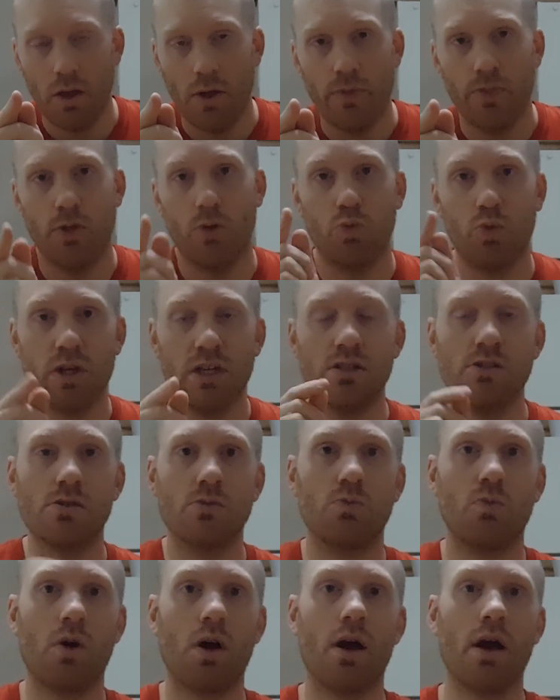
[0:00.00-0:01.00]
The
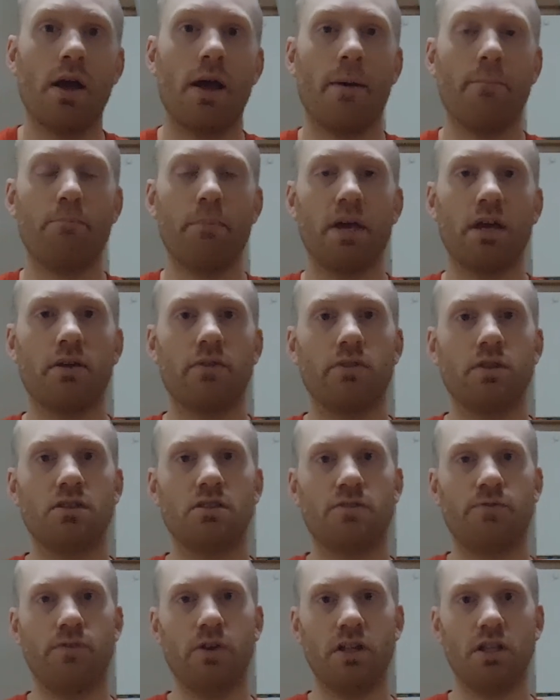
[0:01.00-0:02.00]
reason why I'm making
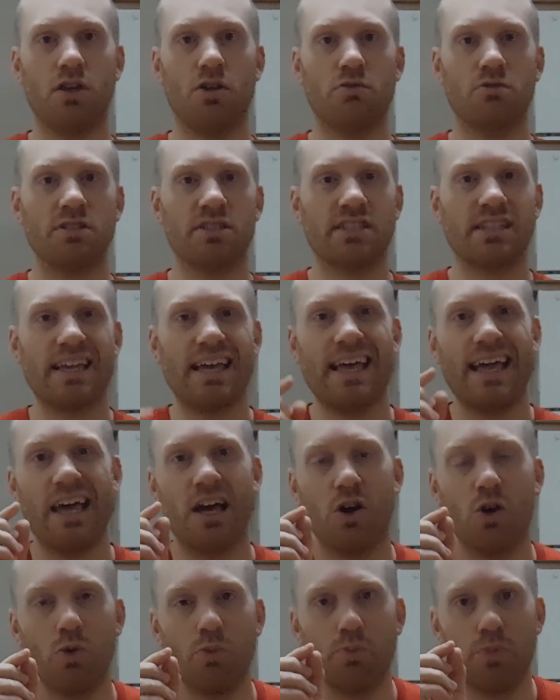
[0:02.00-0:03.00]
this video is to
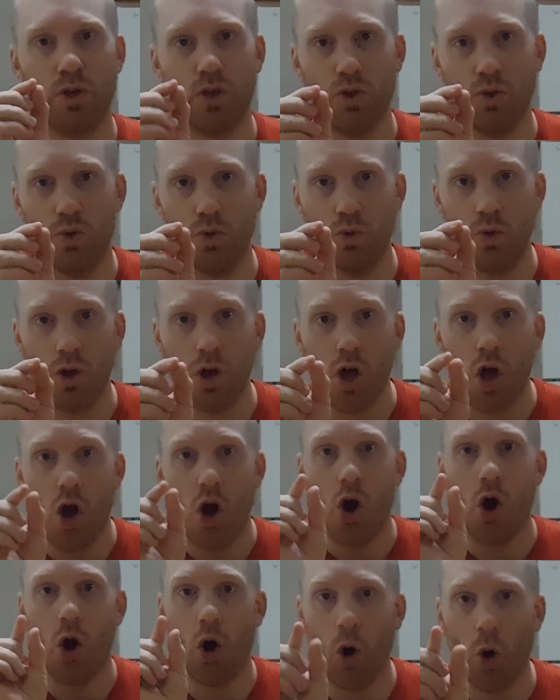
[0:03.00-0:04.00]
help you
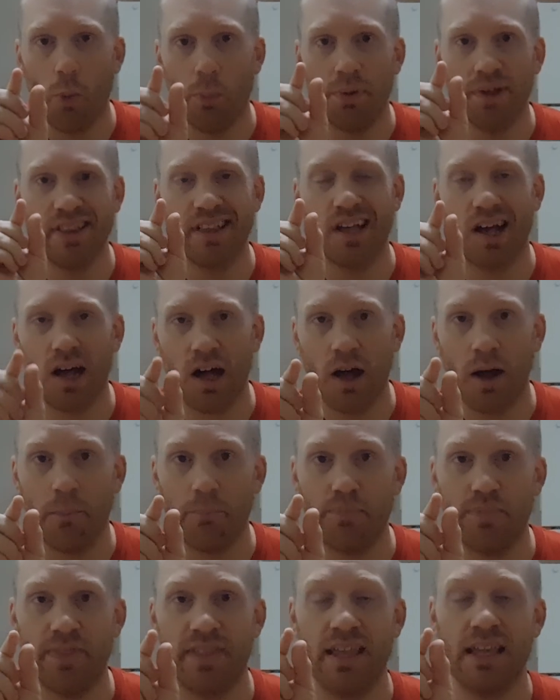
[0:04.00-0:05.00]
open
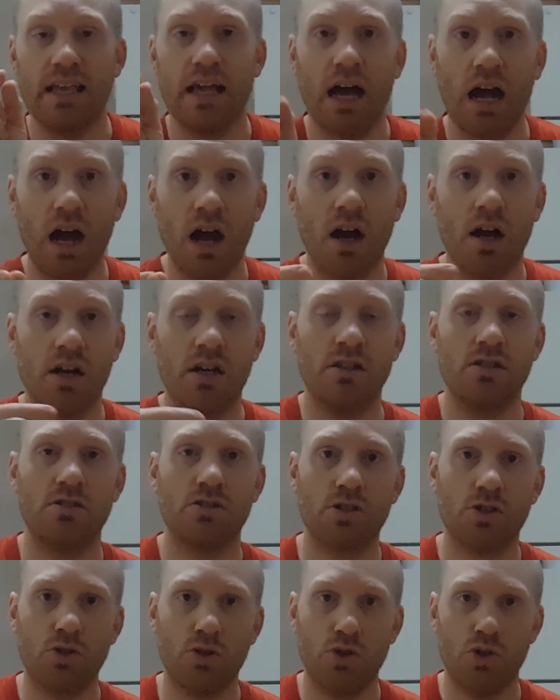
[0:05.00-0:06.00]
up the eyes
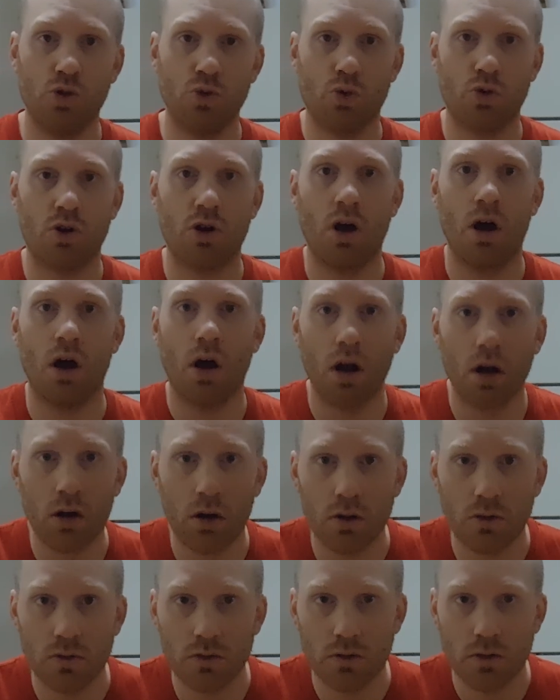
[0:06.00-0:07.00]
to your
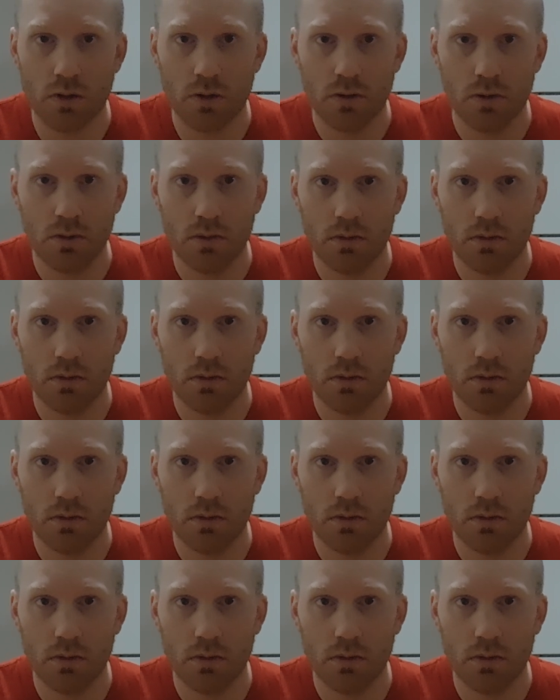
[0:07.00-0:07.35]
heart